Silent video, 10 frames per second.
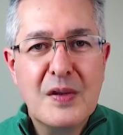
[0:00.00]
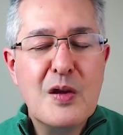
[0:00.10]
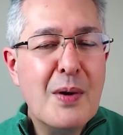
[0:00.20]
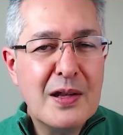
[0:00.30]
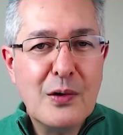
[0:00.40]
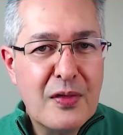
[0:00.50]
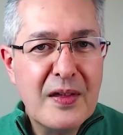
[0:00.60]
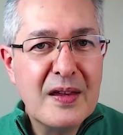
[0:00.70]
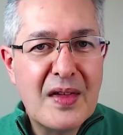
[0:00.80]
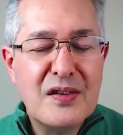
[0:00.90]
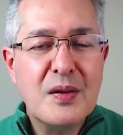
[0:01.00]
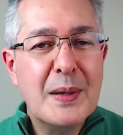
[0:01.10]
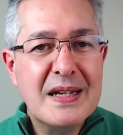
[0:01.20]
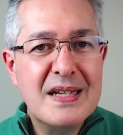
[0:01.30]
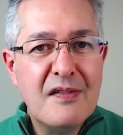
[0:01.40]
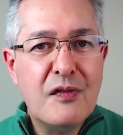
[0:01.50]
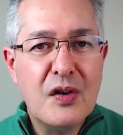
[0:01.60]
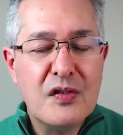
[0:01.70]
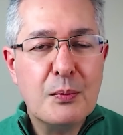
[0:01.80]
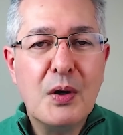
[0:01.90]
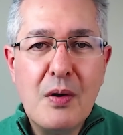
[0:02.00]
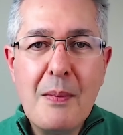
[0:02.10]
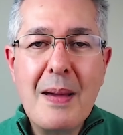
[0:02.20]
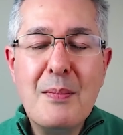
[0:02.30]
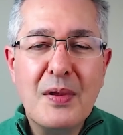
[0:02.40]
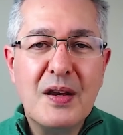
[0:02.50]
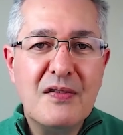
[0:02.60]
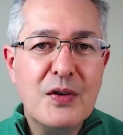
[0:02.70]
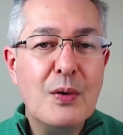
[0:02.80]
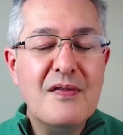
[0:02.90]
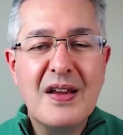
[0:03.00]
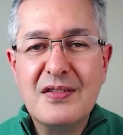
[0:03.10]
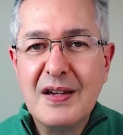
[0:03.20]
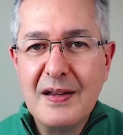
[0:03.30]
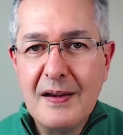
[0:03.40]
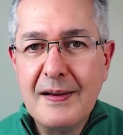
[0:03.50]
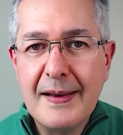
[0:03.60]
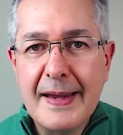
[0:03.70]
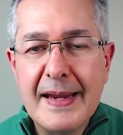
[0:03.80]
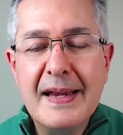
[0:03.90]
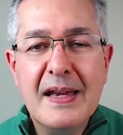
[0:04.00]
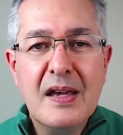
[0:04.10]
You might not think that's a big difference, but remember that if you're investing early,